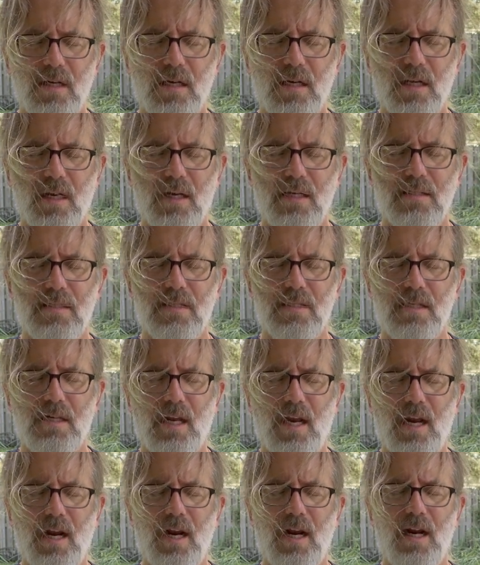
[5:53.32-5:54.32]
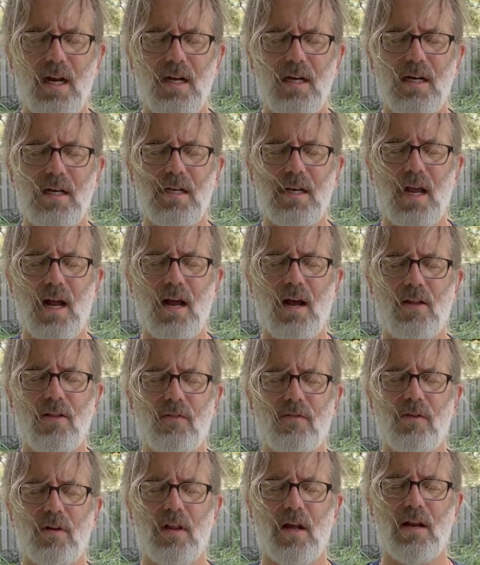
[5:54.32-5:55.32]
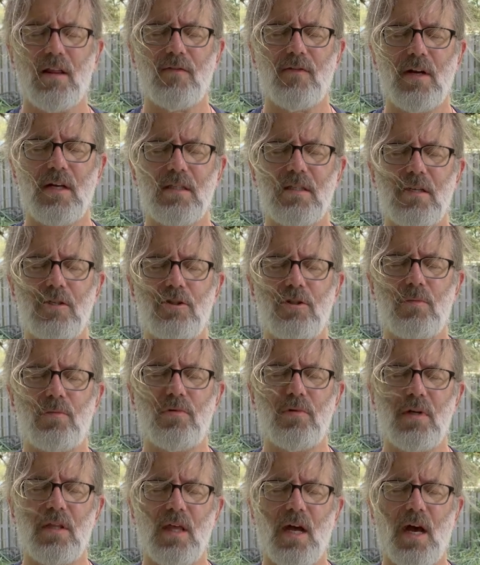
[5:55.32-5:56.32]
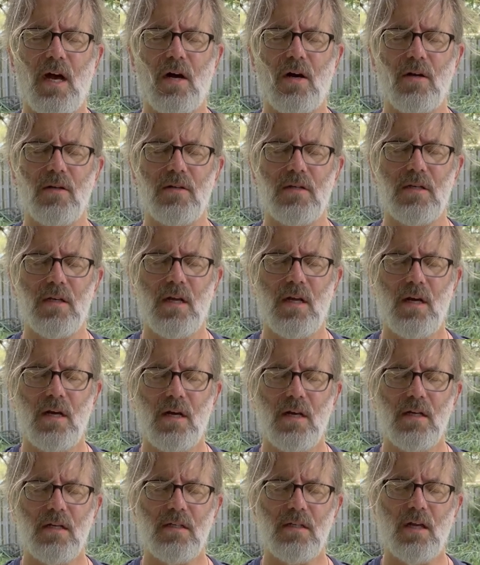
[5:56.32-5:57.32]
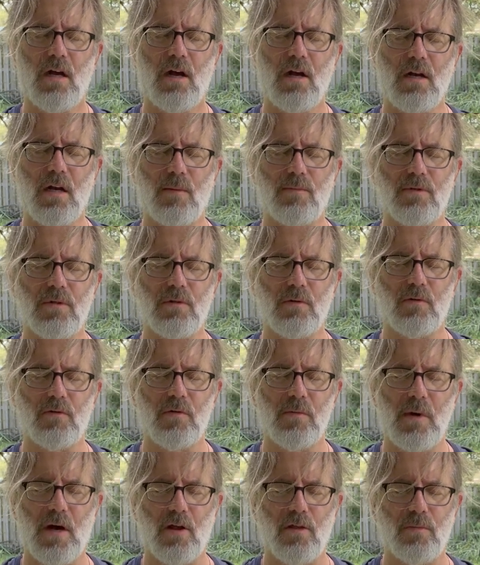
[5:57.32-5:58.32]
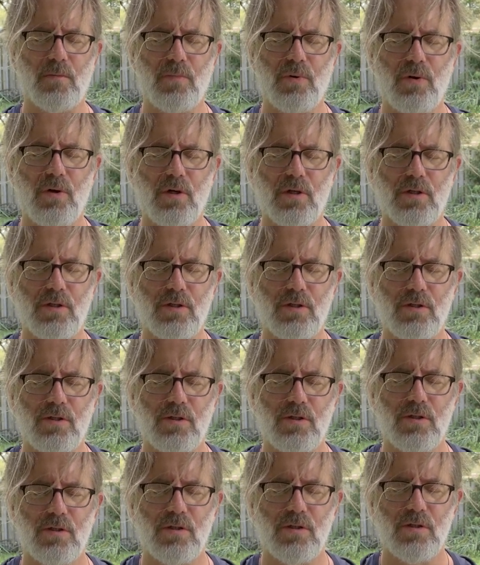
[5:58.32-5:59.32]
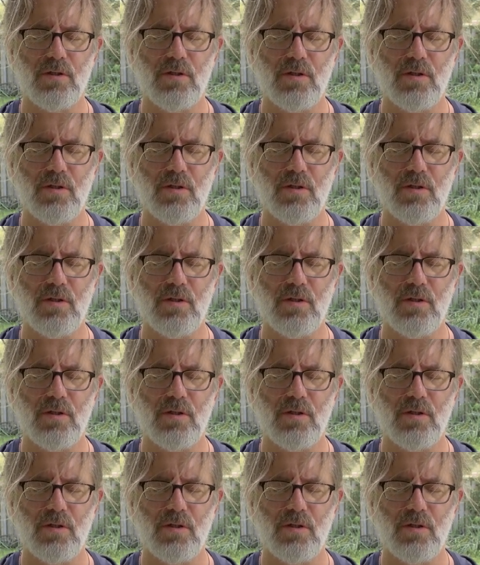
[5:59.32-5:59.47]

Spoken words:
cascading down the front line of the face. As you breathe out, tongue up to the roof of the mouth. Push,